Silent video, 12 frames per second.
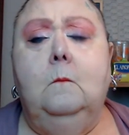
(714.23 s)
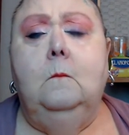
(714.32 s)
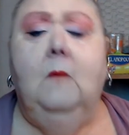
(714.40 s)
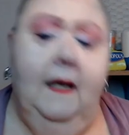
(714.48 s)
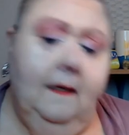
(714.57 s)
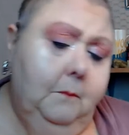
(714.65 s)

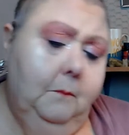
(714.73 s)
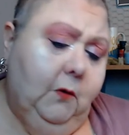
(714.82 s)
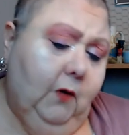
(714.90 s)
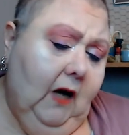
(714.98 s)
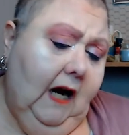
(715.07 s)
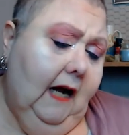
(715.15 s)
Let them
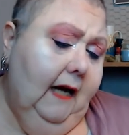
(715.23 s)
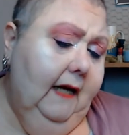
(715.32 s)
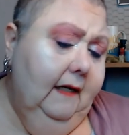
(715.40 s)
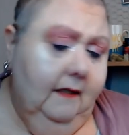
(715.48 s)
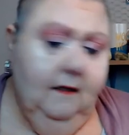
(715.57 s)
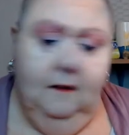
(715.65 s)
try
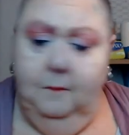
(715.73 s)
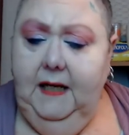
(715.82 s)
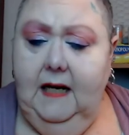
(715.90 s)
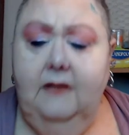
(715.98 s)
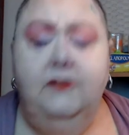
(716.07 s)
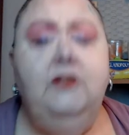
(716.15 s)
and tell
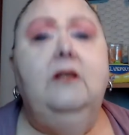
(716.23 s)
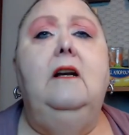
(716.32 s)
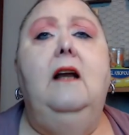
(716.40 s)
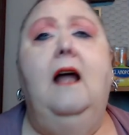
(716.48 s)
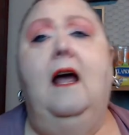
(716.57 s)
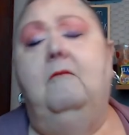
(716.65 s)
me I
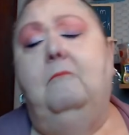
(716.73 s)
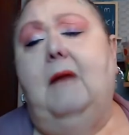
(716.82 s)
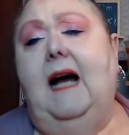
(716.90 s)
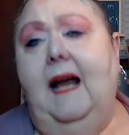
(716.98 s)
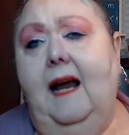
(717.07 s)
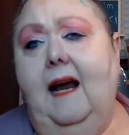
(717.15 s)
shouldn't have
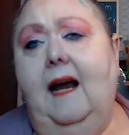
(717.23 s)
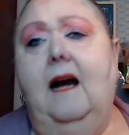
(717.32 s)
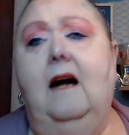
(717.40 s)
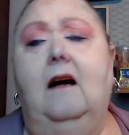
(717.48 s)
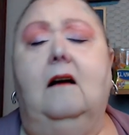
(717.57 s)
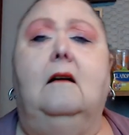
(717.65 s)
my
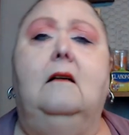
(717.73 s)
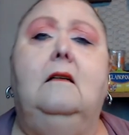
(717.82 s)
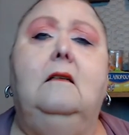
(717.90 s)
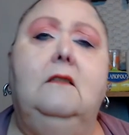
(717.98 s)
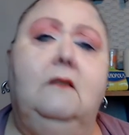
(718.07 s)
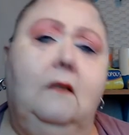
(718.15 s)
hair
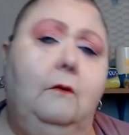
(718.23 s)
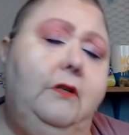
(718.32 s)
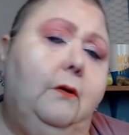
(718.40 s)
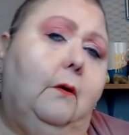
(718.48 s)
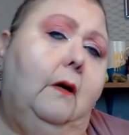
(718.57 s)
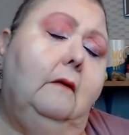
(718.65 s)
so
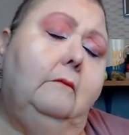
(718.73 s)
short.